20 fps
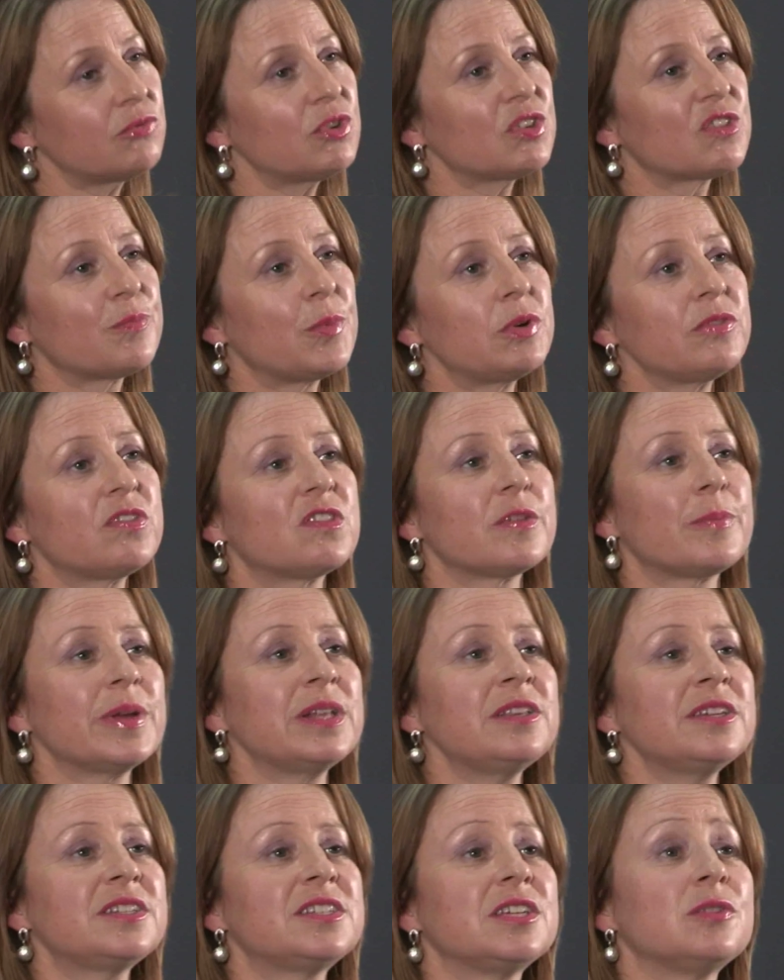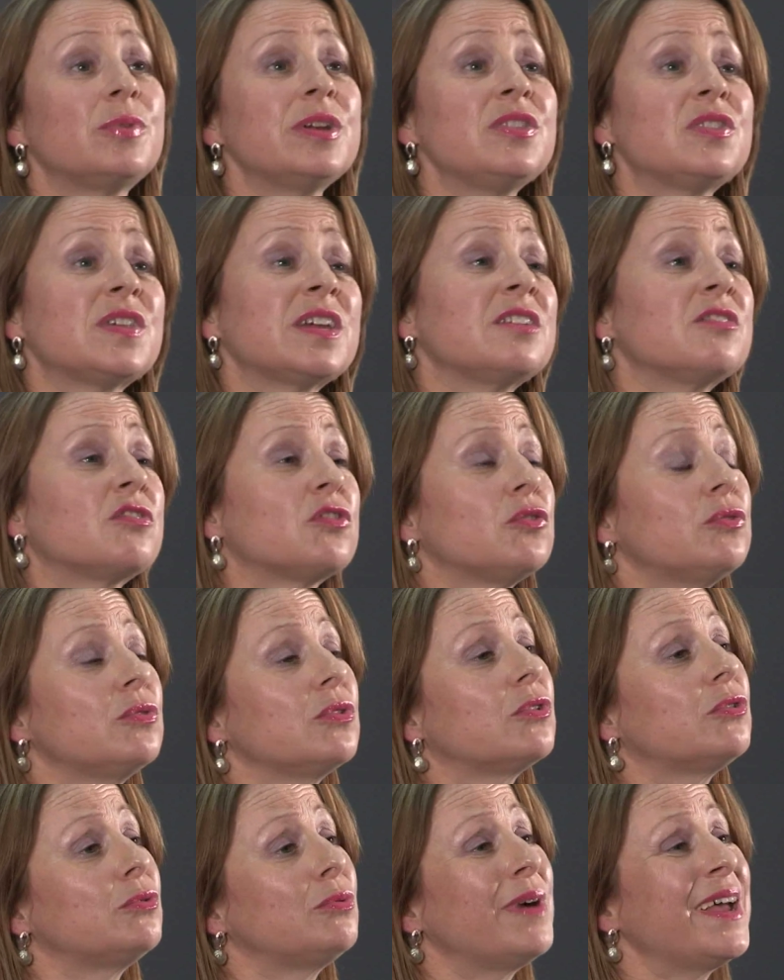responsibility when things don't
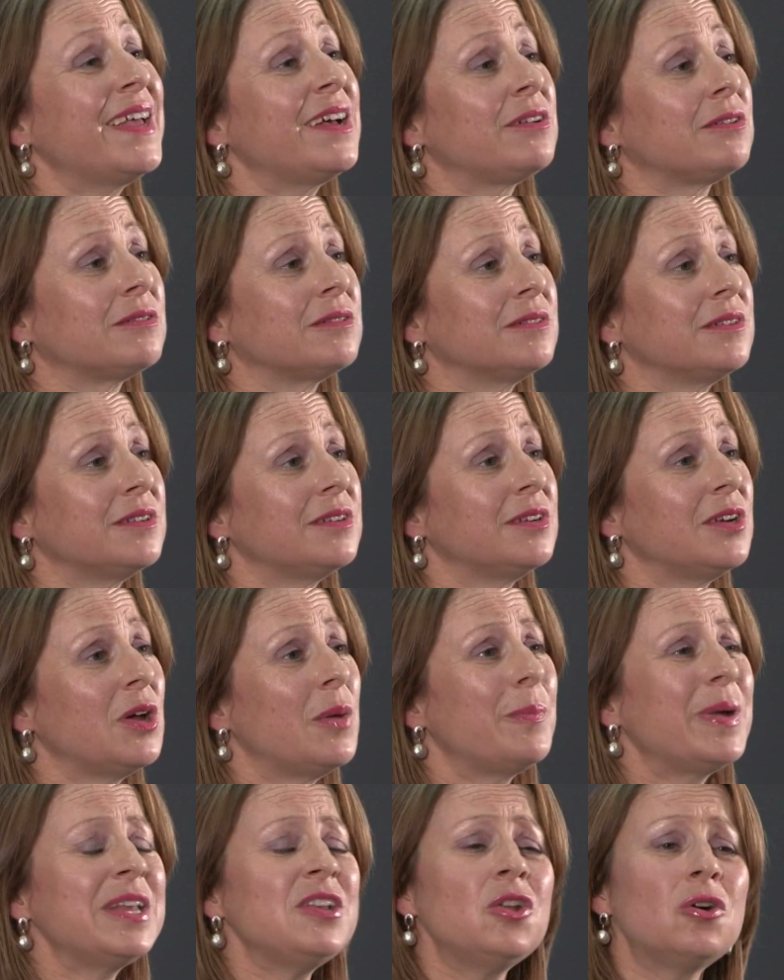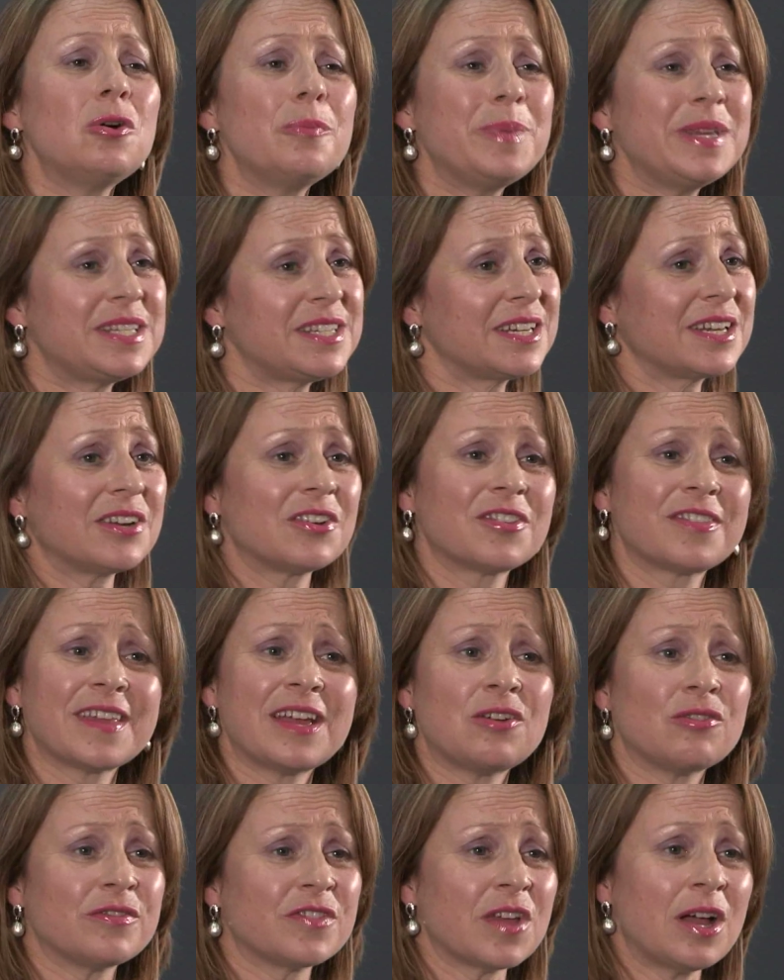go well, but not beating
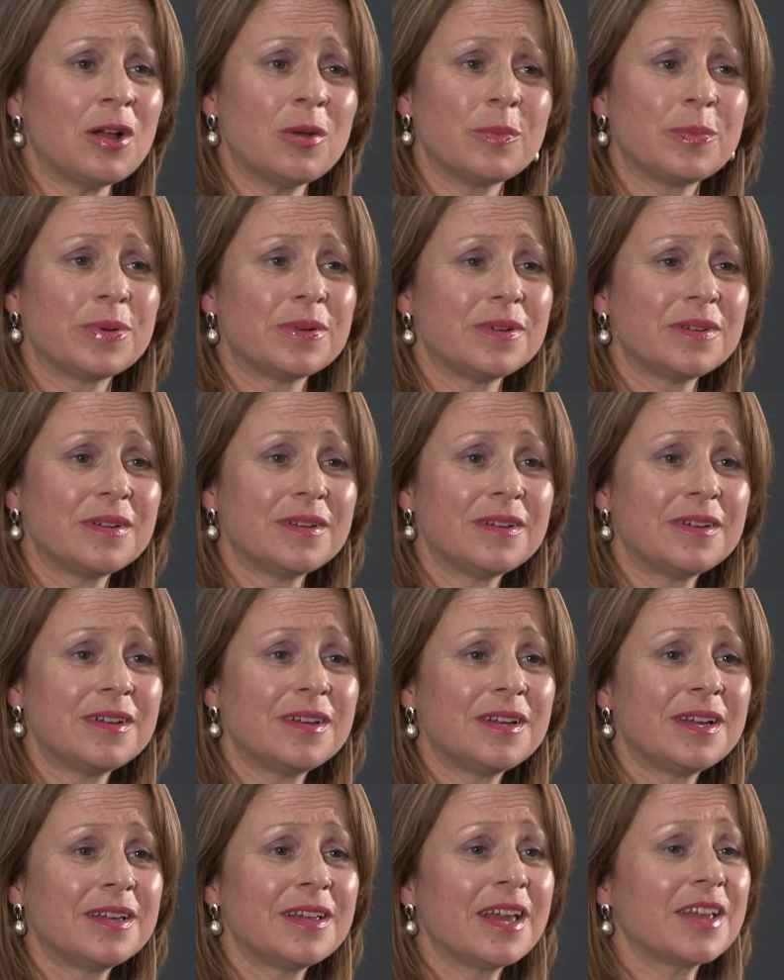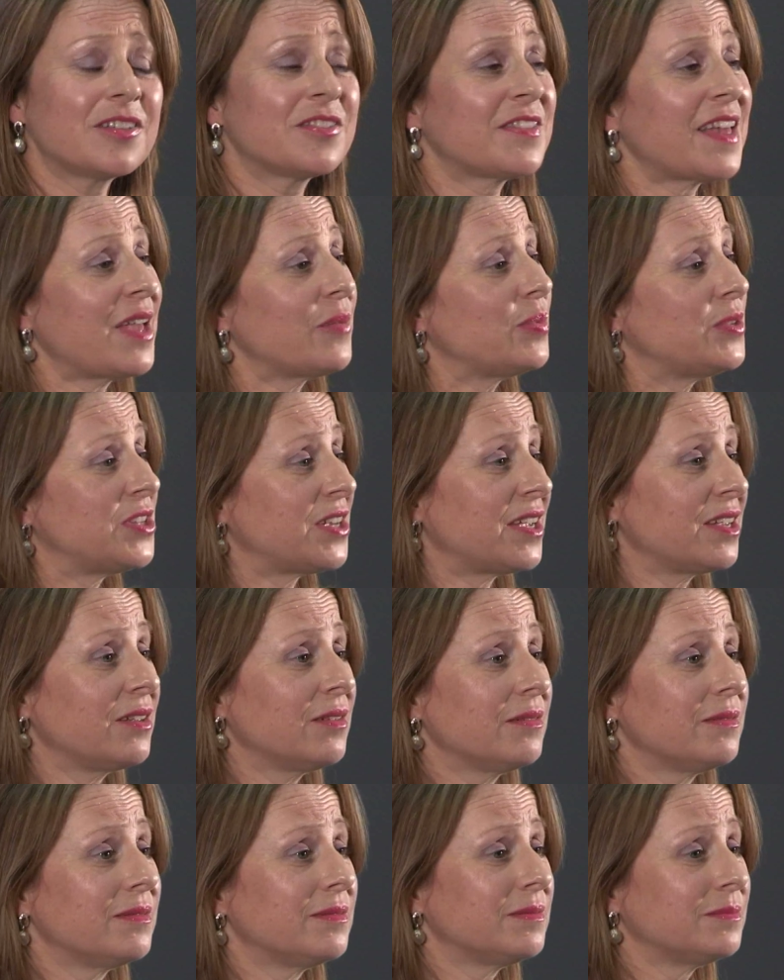ourselves up. Accepting,
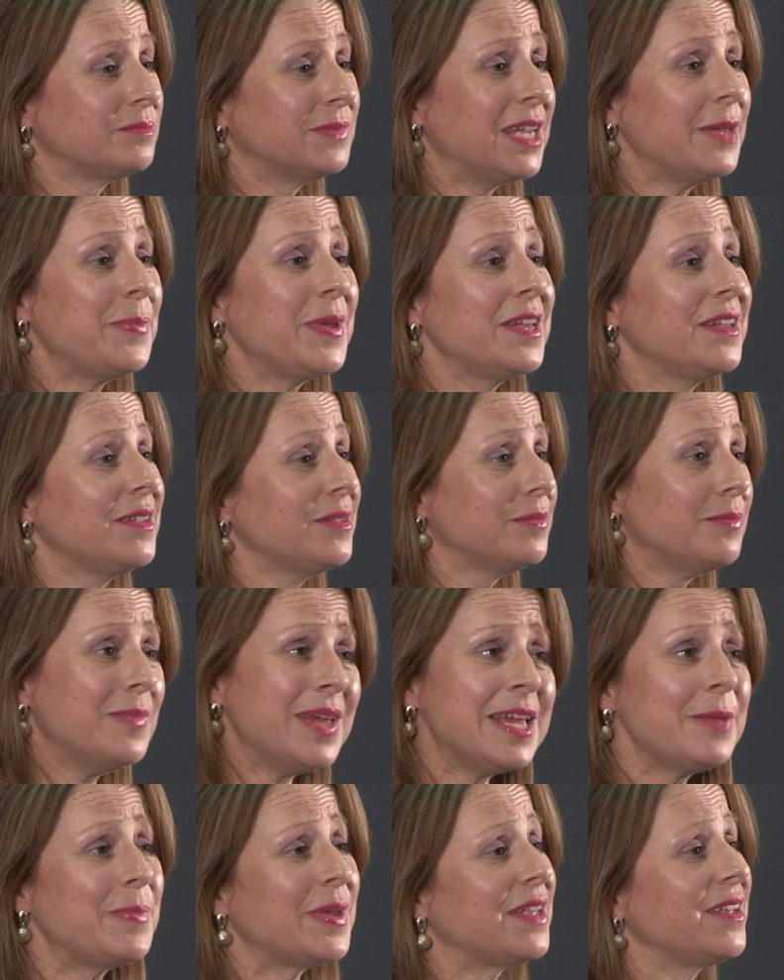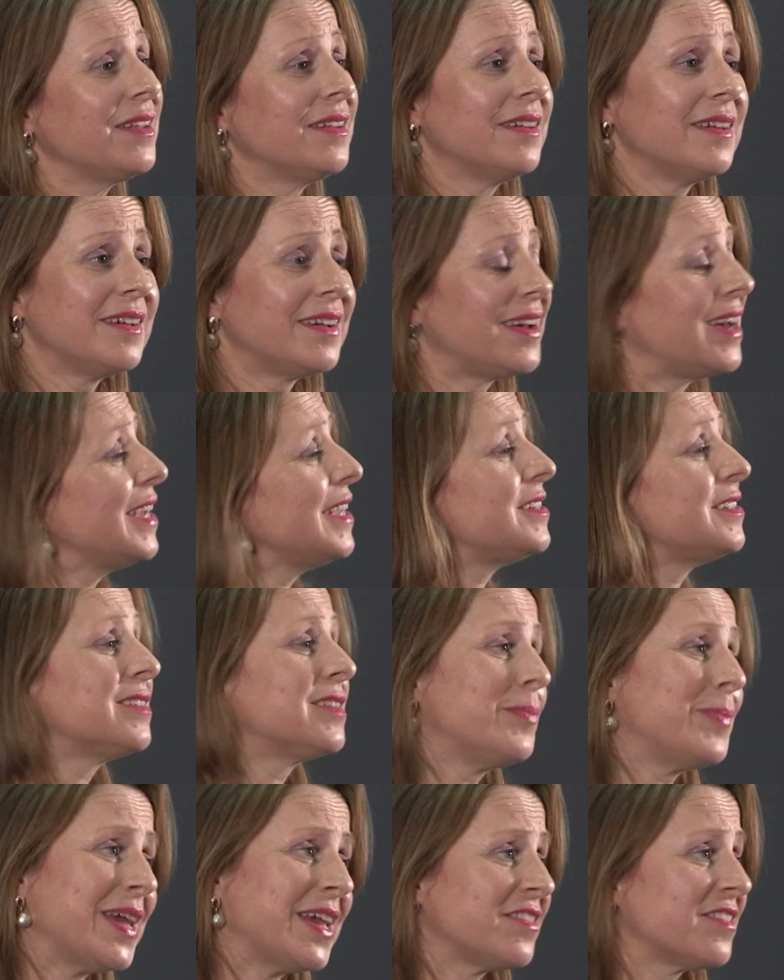maybe I did
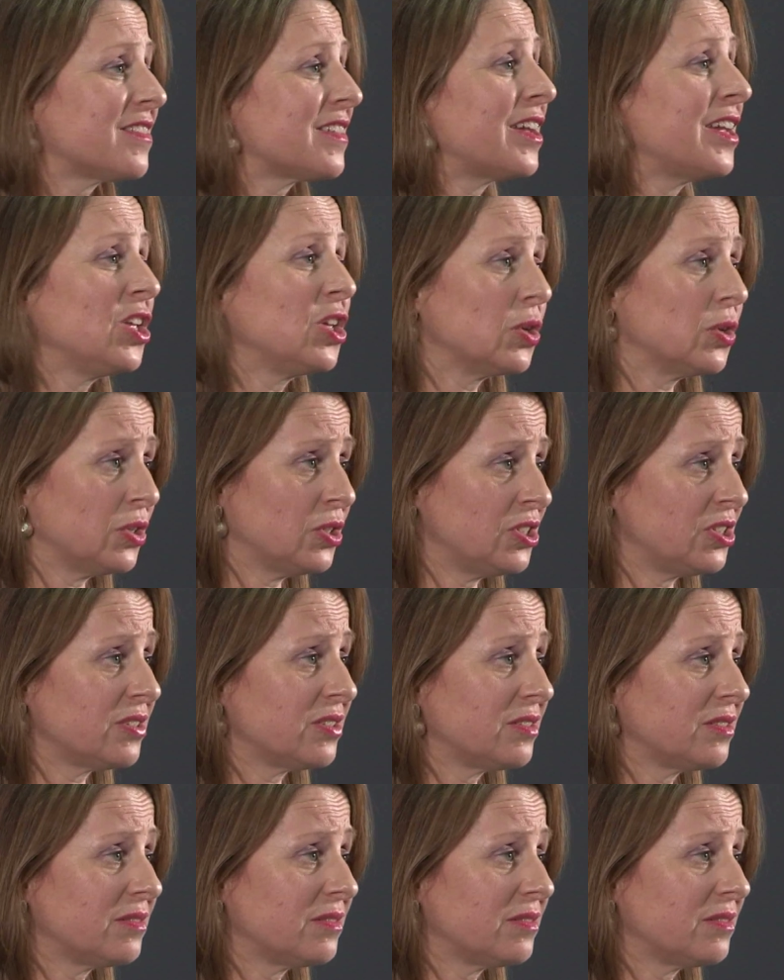the best I could.